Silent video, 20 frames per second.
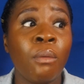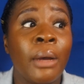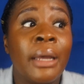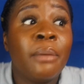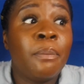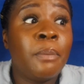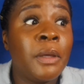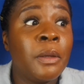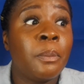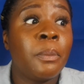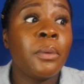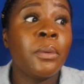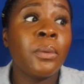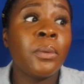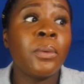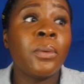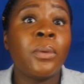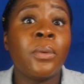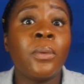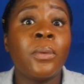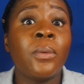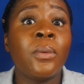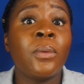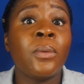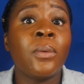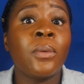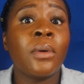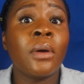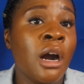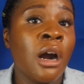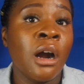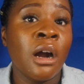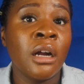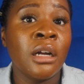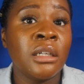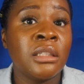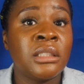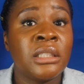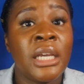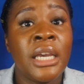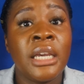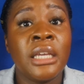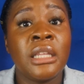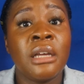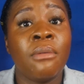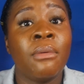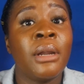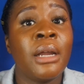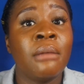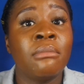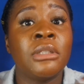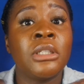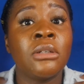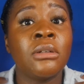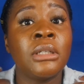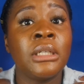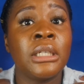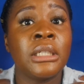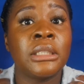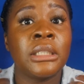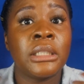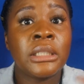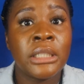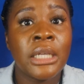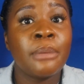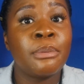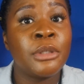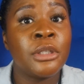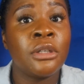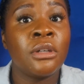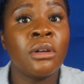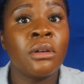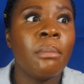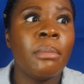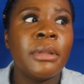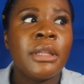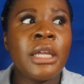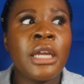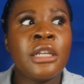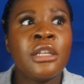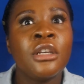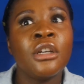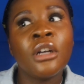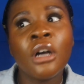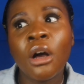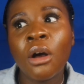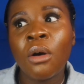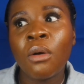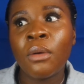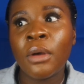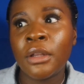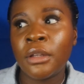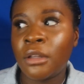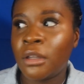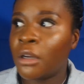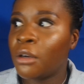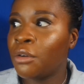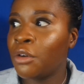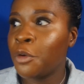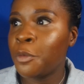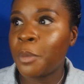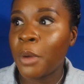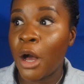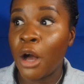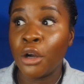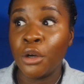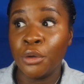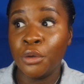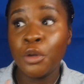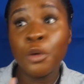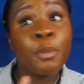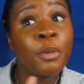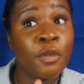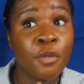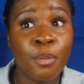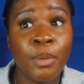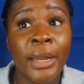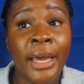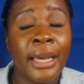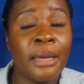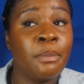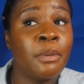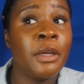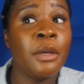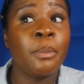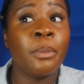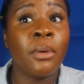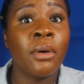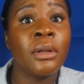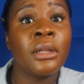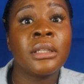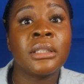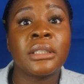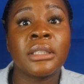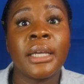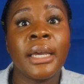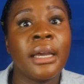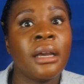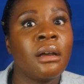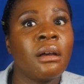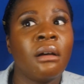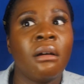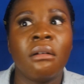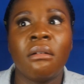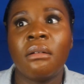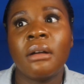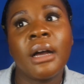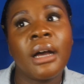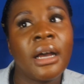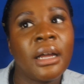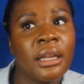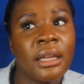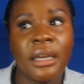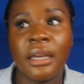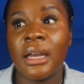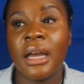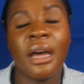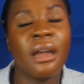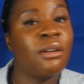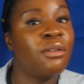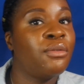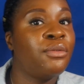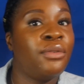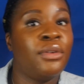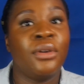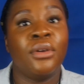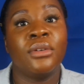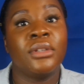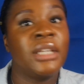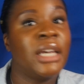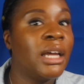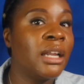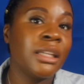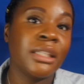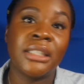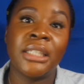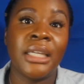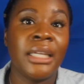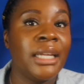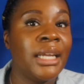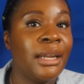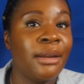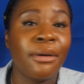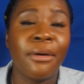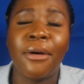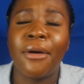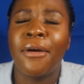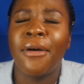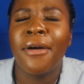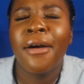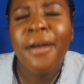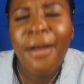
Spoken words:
white people who are saying that what I'm doing is exceptional? But then you go with a group of black people and it's like, oh God, like I don't feel talented at all.